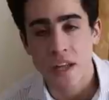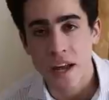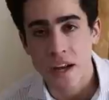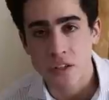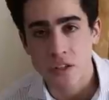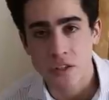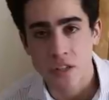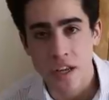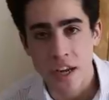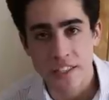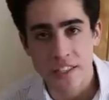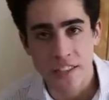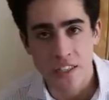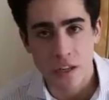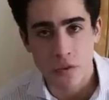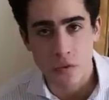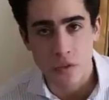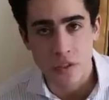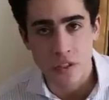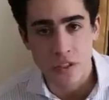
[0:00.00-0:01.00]
and
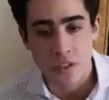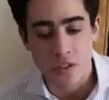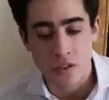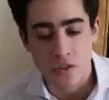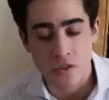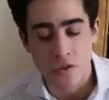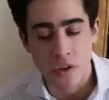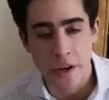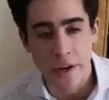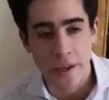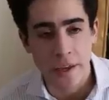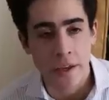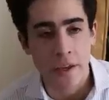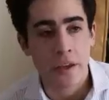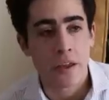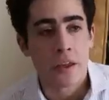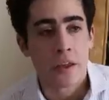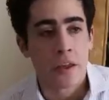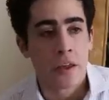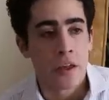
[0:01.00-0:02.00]
exercising and resistance
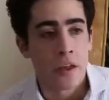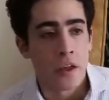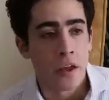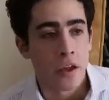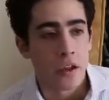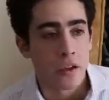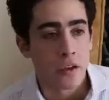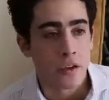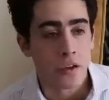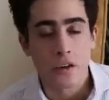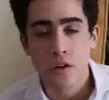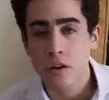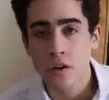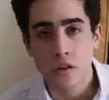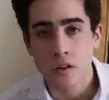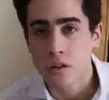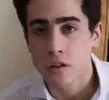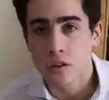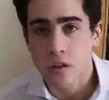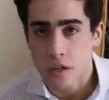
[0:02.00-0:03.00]
training, you're going
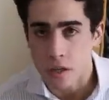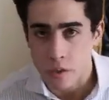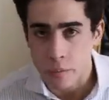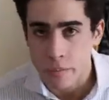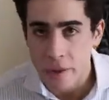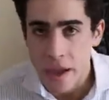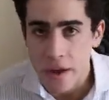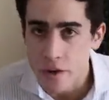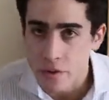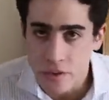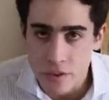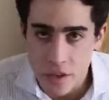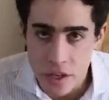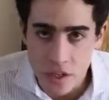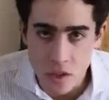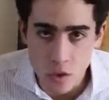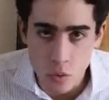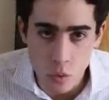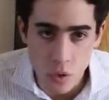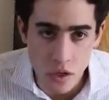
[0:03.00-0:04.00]
to look better
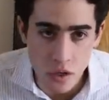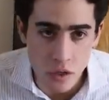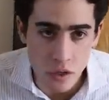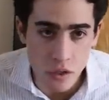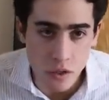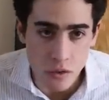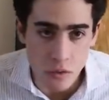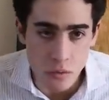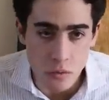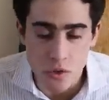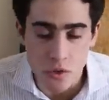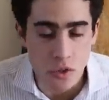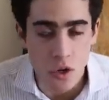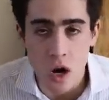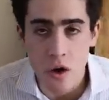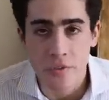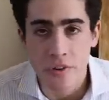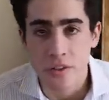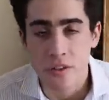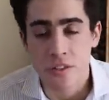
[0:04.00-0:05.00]
than you will
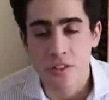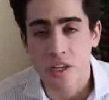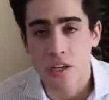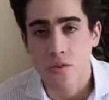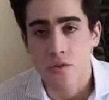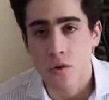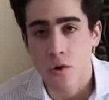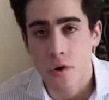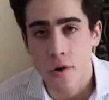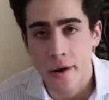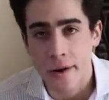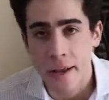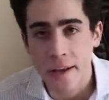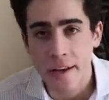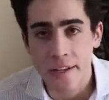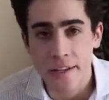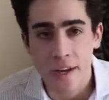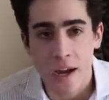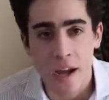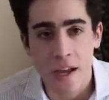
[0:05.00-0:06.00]
starving yourself or on
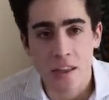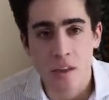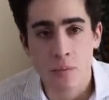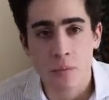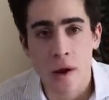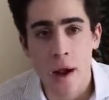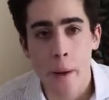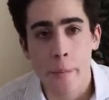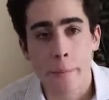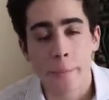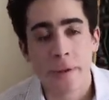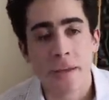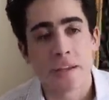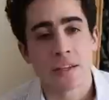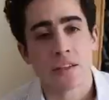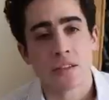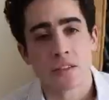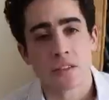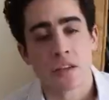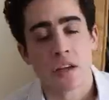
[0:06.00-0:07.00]
any diet. The problem
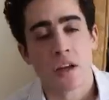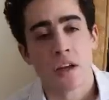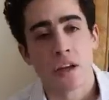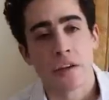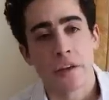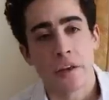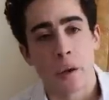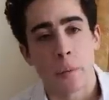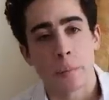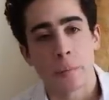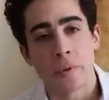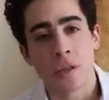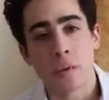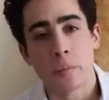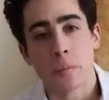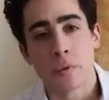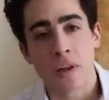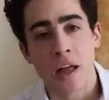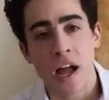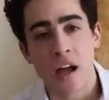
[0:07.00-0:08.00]
is, you know,
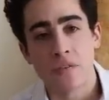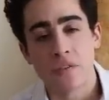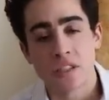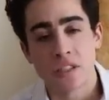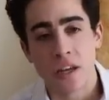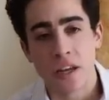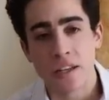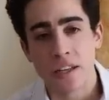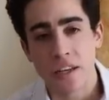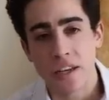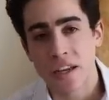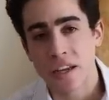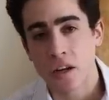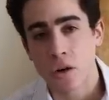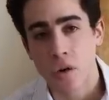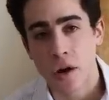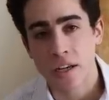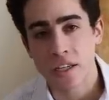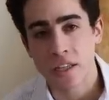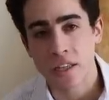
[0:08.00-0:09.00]
people have this idea
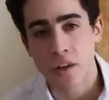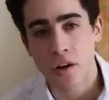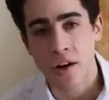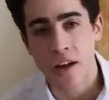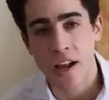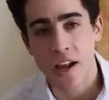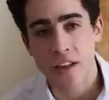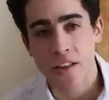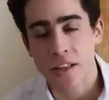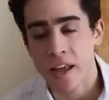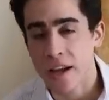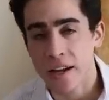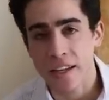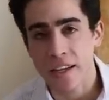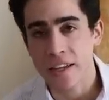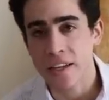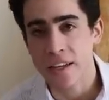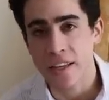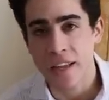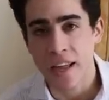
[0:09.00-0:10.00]
ingrained in their head that
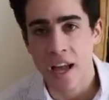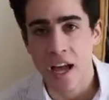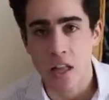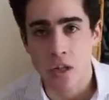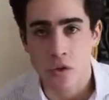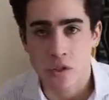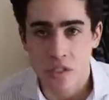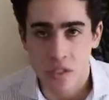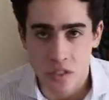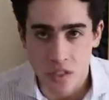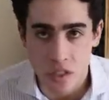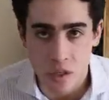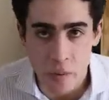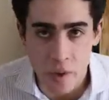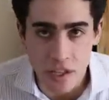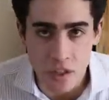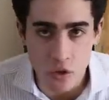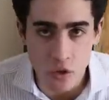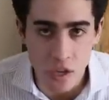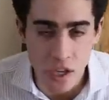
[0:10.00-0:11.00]
eating calories is going to
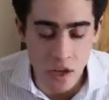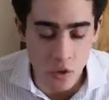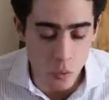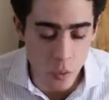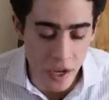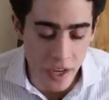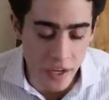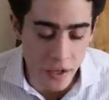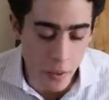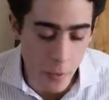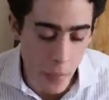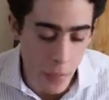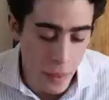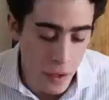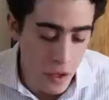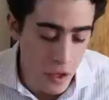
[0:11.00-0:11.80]
make you gain weight.